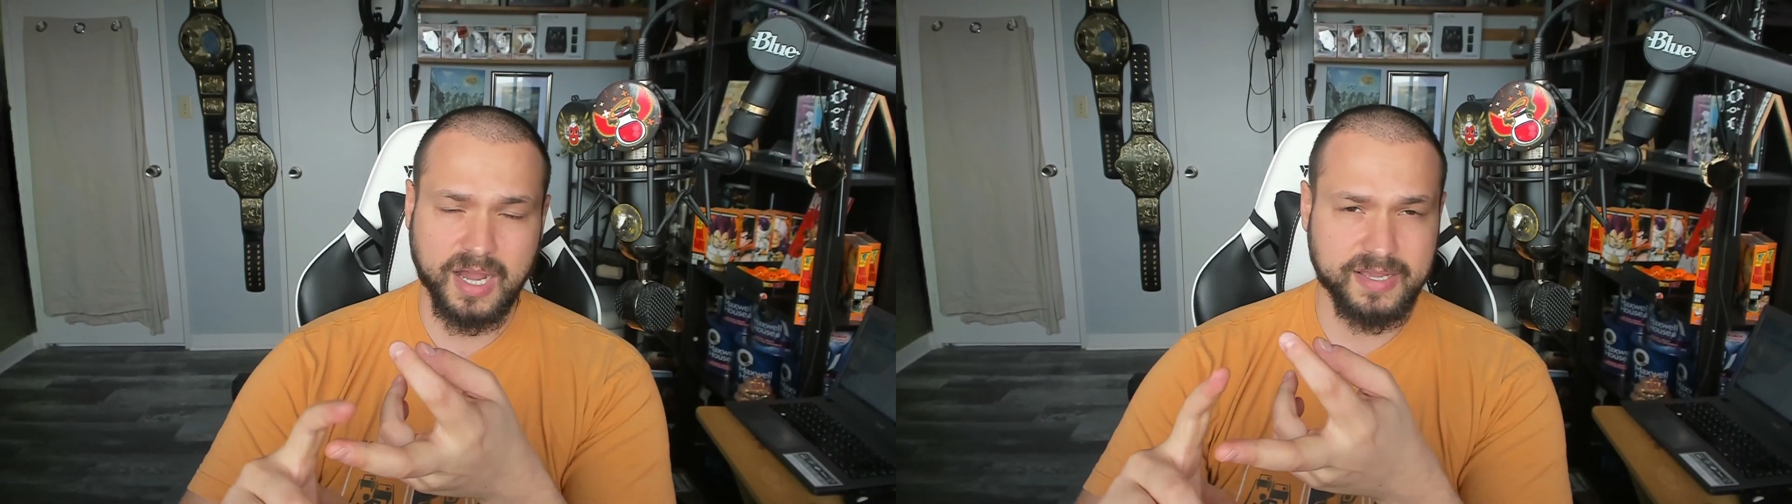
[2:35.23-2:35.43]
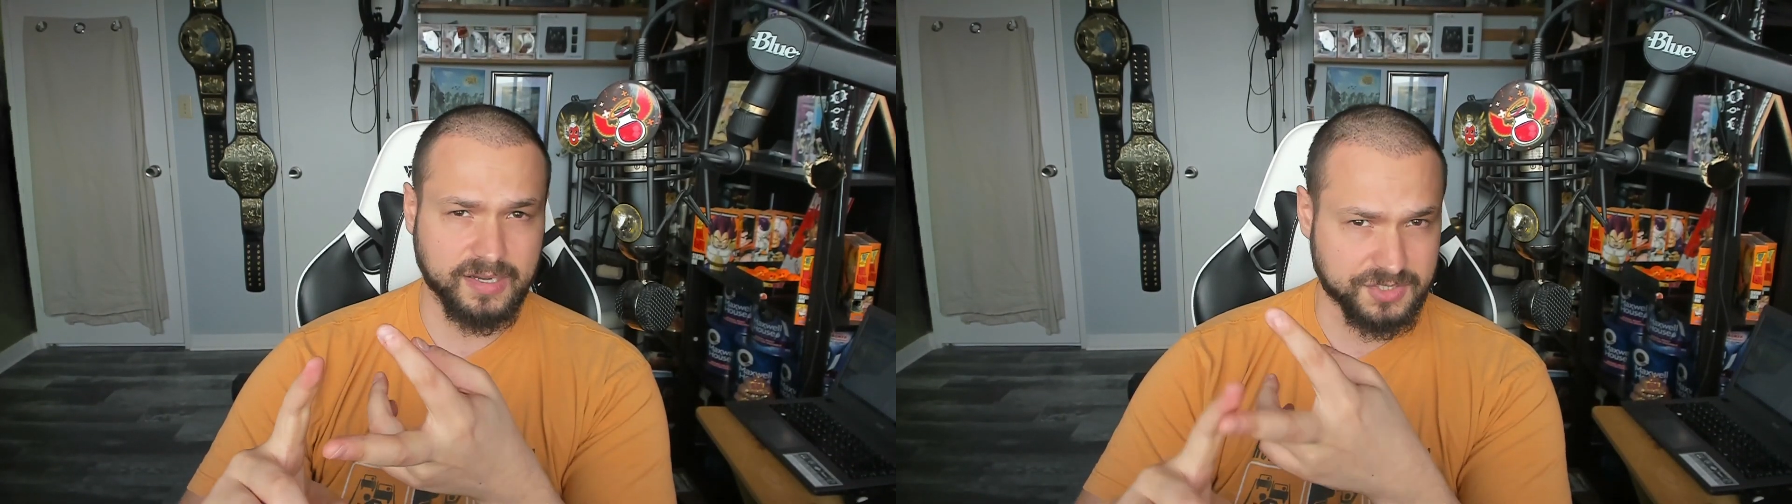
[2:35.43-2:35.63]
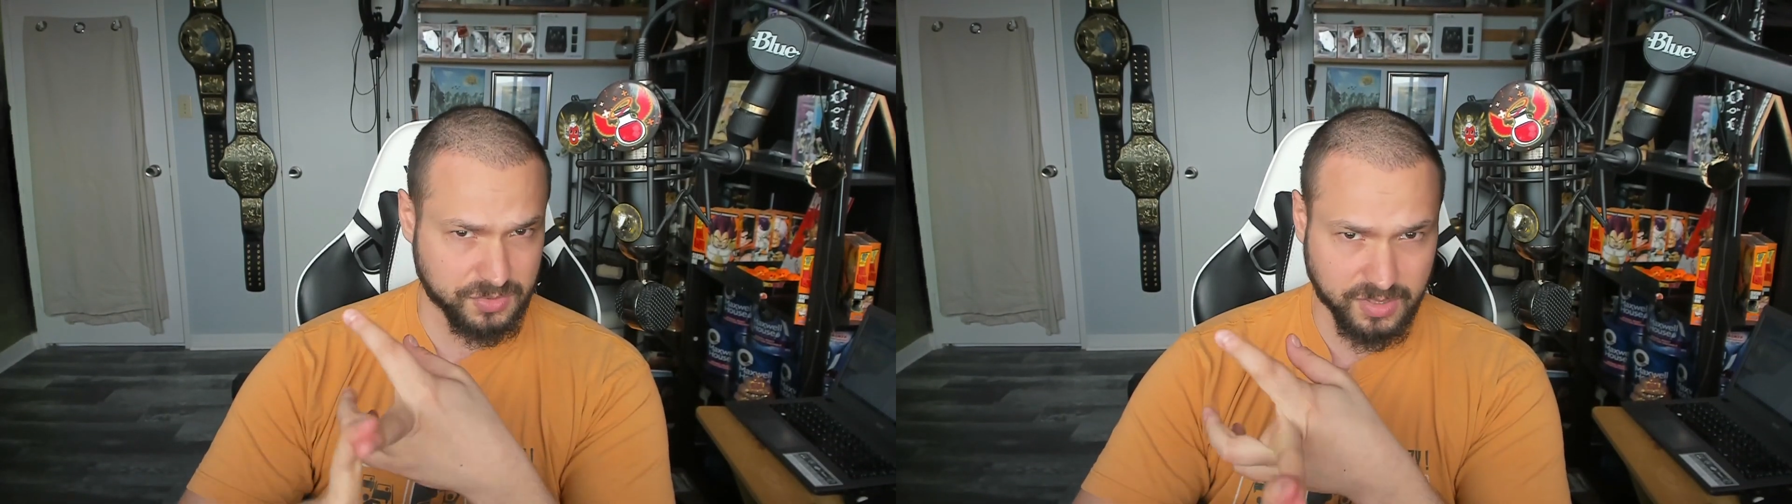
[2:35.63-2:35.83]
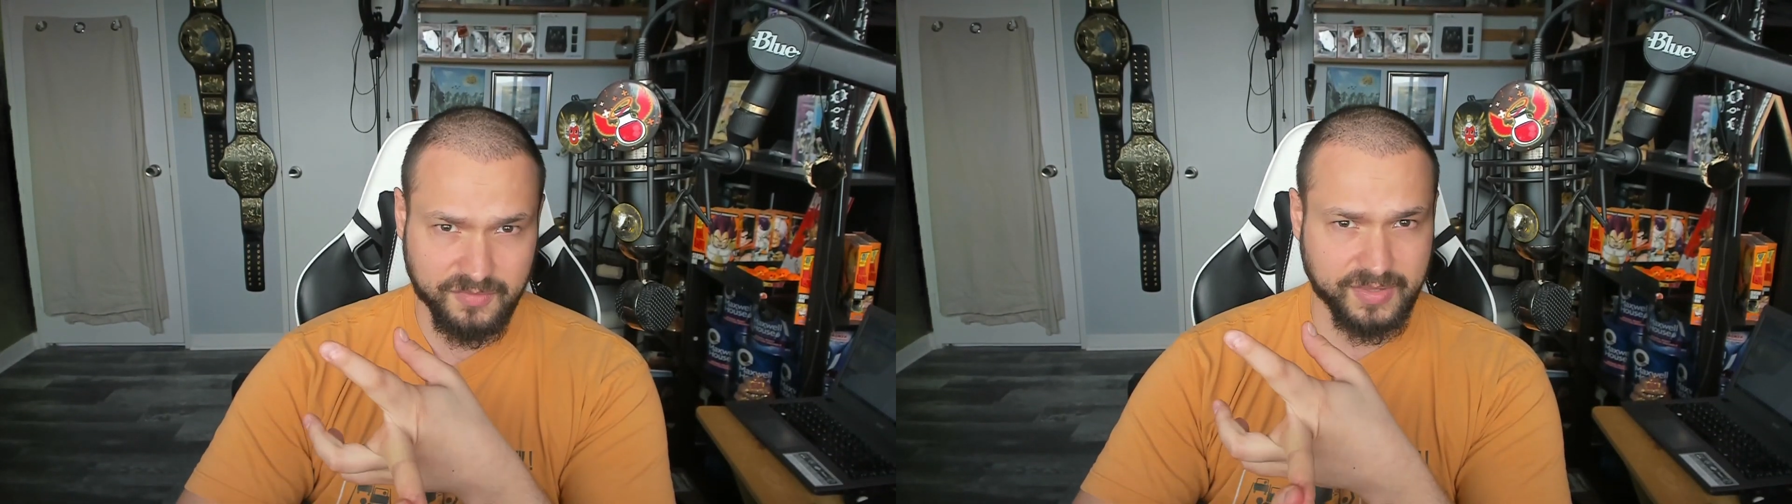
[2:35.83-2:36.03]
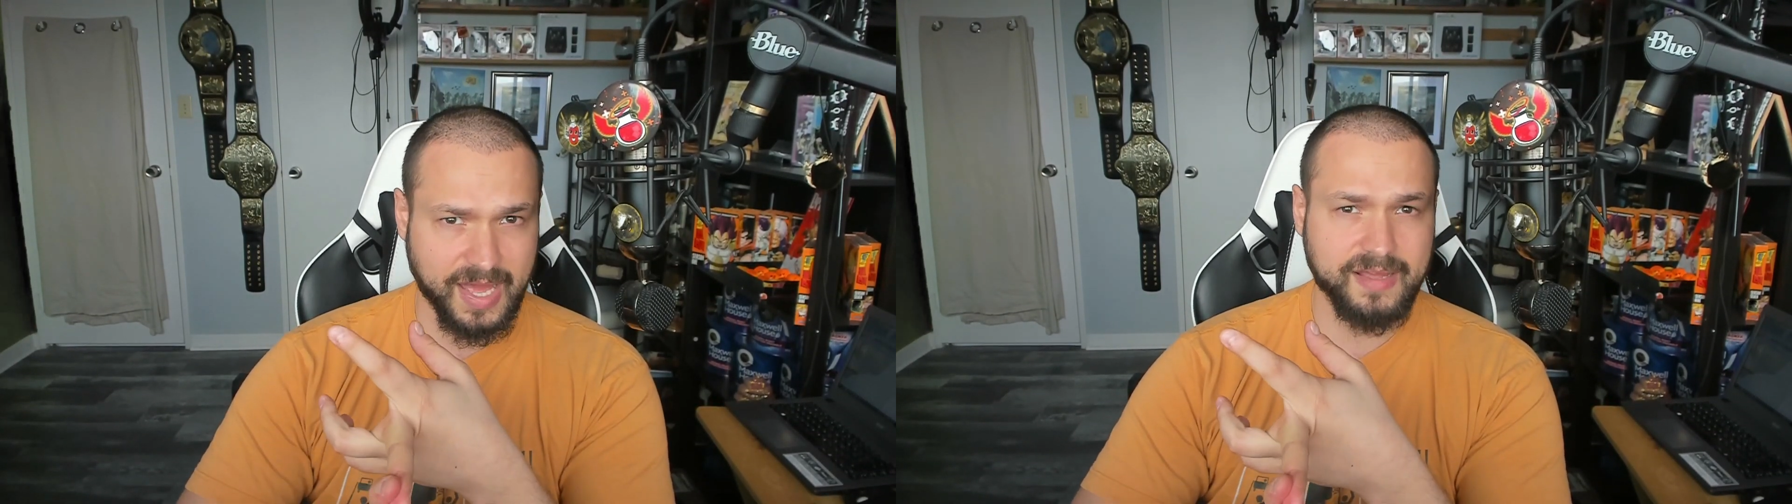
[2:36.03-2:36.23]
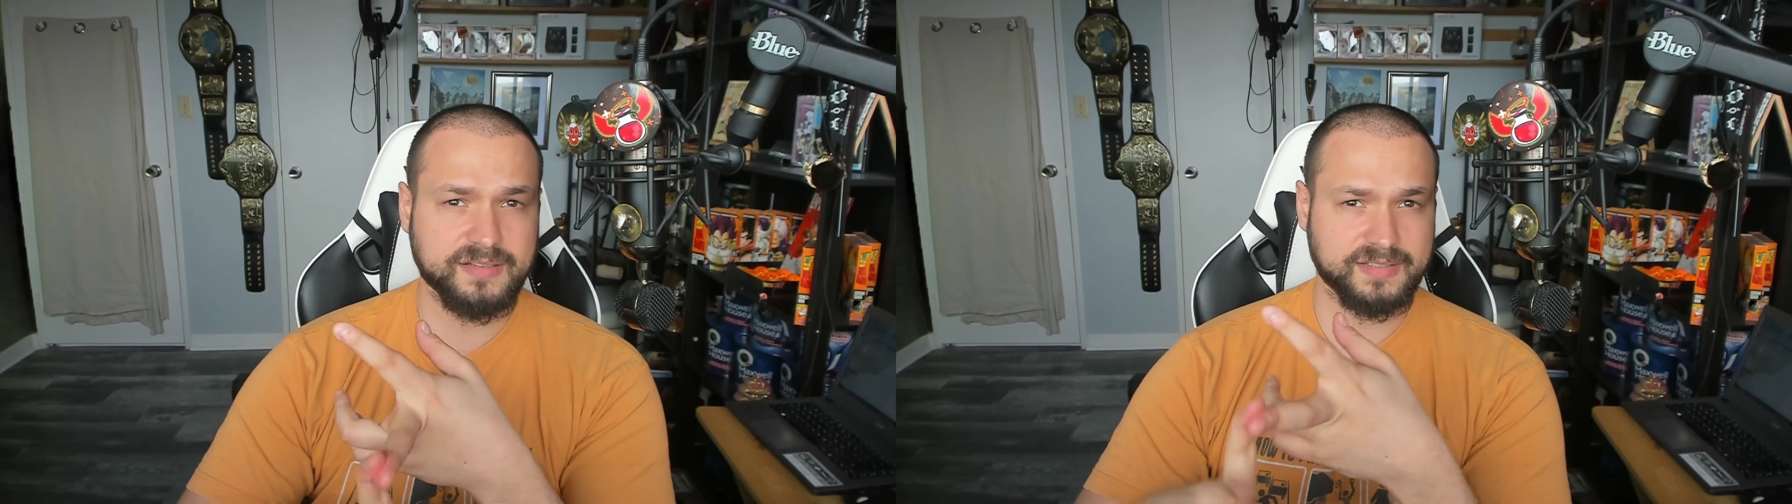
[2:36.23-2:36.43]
I do love that.